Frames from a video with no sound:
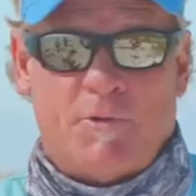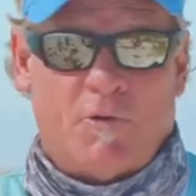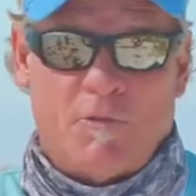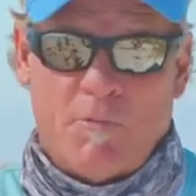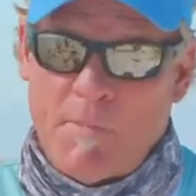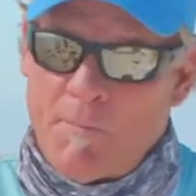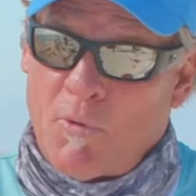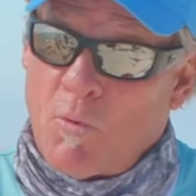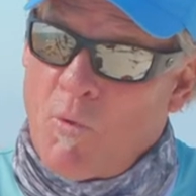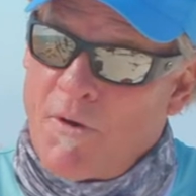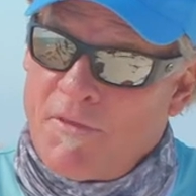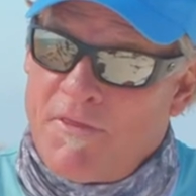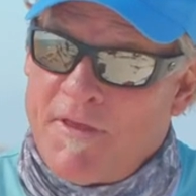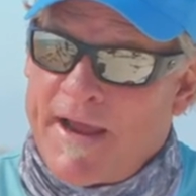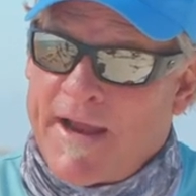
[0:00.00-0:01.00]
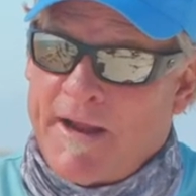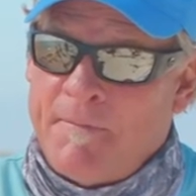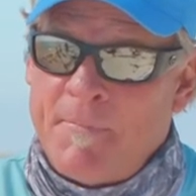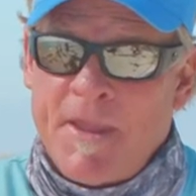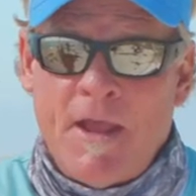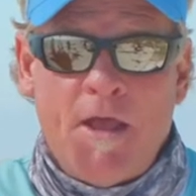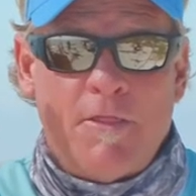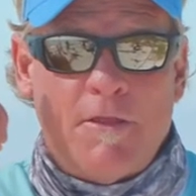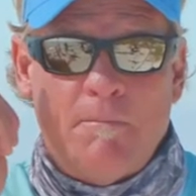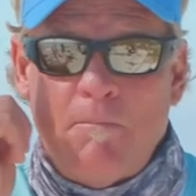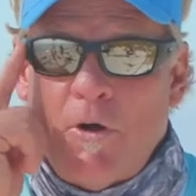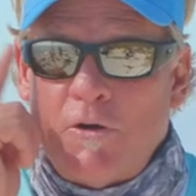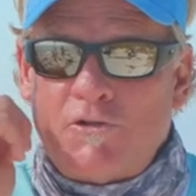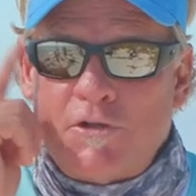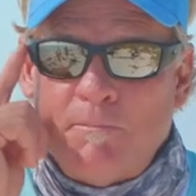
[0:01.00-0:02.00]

But remember one thing, the most